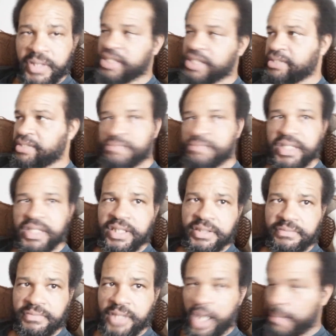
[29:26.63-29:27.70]
Because money,
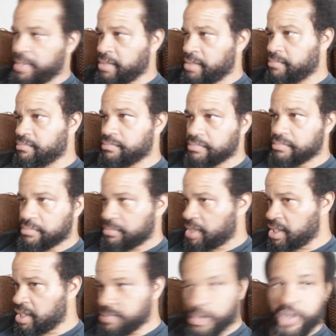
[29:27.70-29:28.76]
I mean,
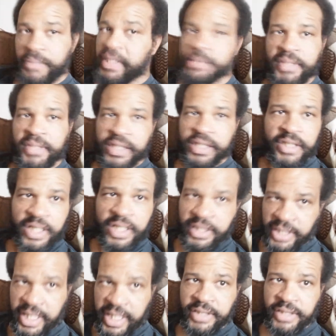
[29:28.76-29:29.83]
he's going to make money
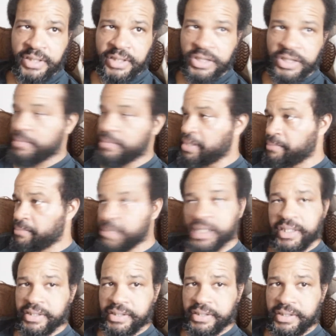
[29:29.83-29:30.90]
nonetheless. He's going to make
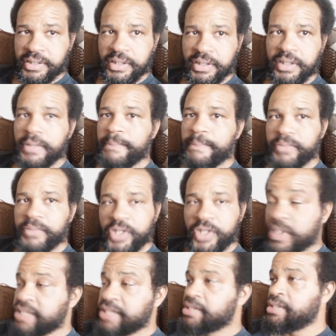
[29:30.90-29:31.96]
millions. The
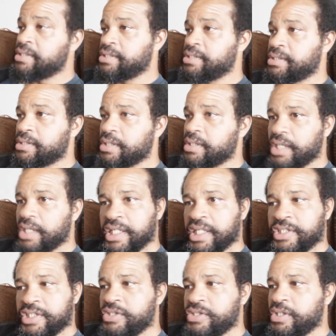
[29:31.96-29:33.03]
question is,
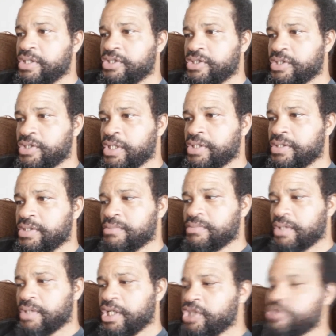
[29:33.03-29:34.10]
is he is he is he
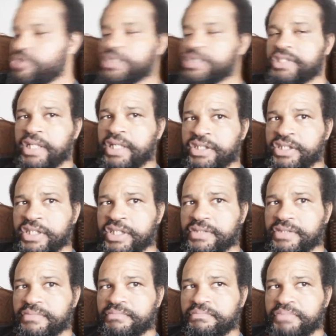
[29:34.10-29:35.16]
interested in
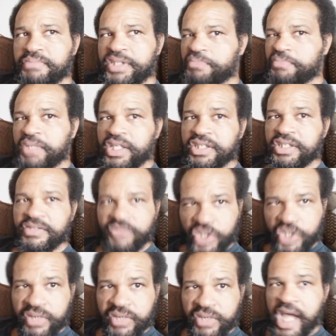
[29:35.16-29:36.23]
just just because of
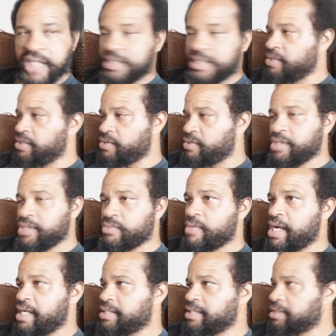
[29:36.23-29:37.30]
curiosity or
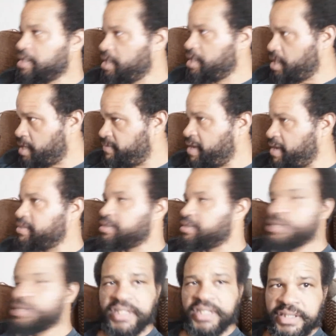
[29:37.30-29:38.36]
otherwise of having
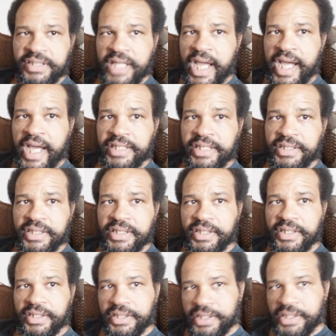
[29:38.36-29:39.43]
some of these guys
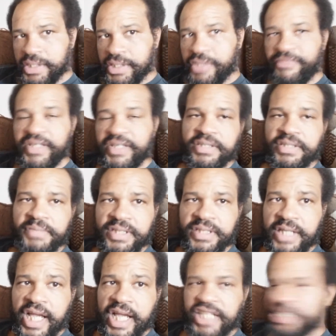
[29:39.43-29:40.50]
you know, face some of
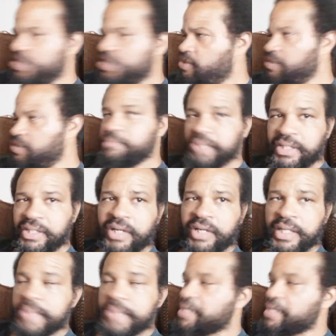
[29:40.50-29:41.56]
these guys. He know he could beat all
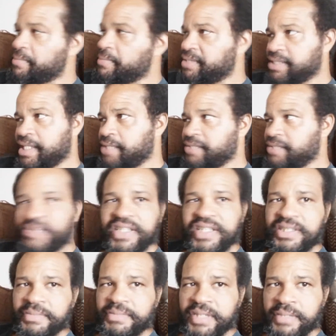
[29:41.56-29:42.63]
of them, but I'm just saying, just face
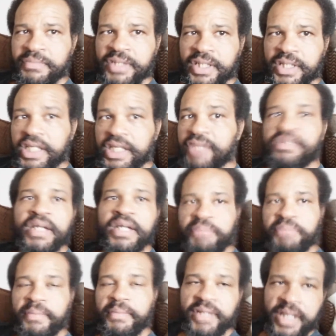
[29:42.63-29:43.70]
some of them. Give them
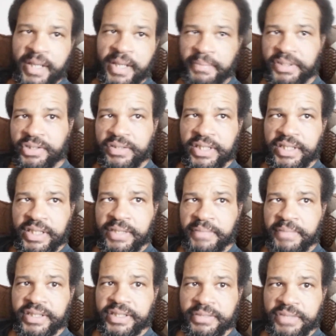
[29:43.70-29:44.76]
probably an opportunity to
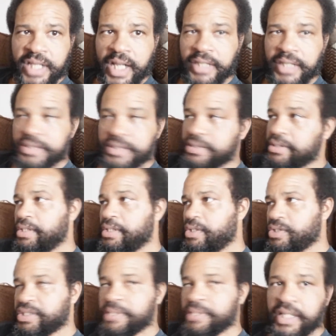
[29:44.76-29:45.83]
make some dollars
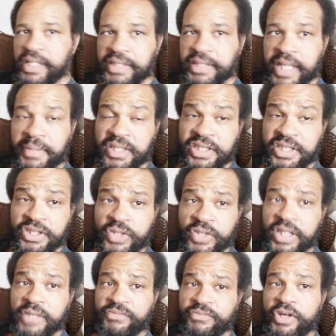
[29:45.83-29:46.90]
or something like that. Because you know,
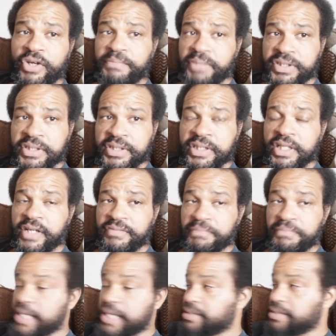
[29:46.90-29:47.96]
he, Floyd personally loves
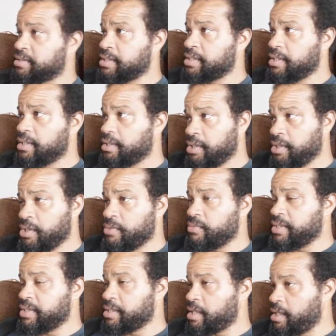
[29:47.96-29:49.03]
boxes. You know,
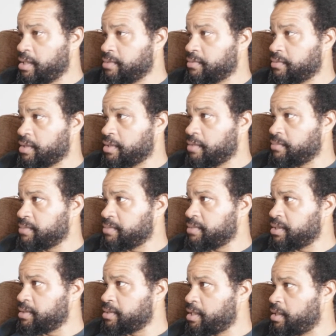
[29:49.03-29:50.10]
with uh, with
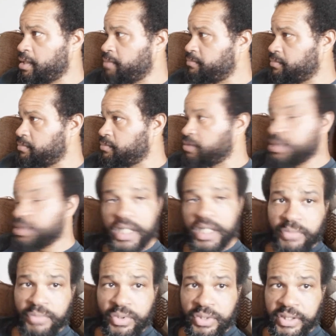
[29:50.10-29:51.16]
with um, with
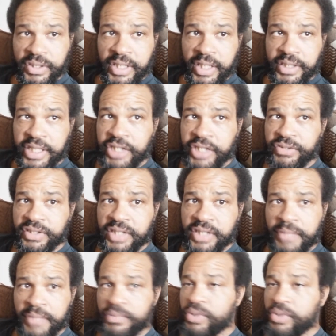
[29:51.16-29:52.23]
Don Moore there, dangerous
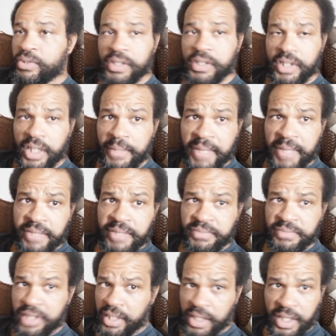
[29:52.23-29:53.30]
Don Moore. He made him.
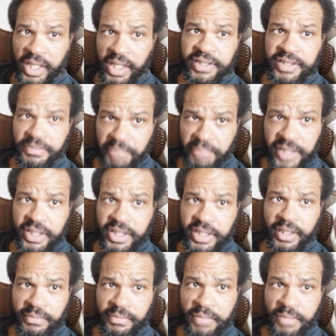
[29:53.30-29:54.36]
He got some paycheck.
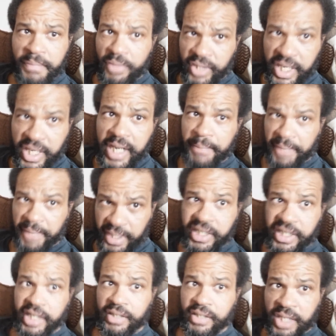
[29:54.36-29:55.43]
My boy got a
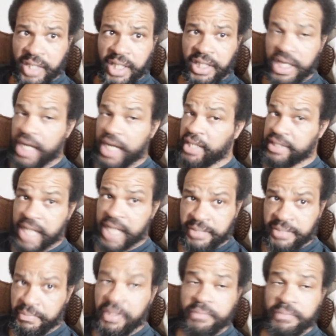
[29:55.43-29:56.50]
paycheck. Okay, he got his ass
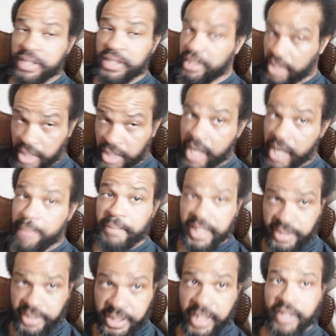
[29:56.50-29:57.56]
beat, but he, he got a
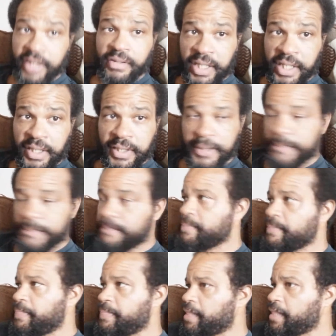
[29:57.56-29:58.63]
paycheck. Okay,
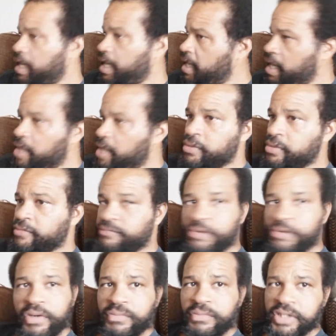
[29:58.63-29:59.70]
and I don't know if
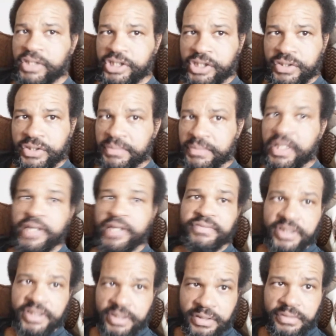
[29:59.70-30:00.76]
Floyd want to show some love
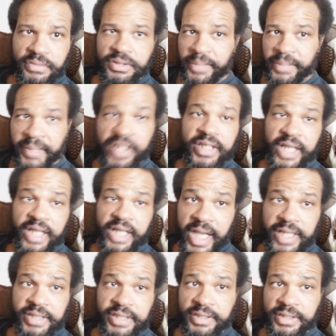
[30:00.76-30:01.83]
to some other
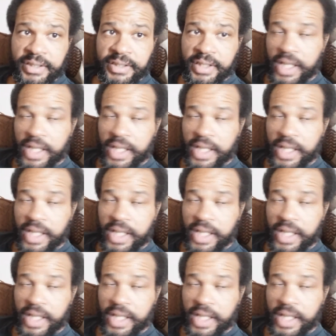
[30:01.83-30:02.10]
guys.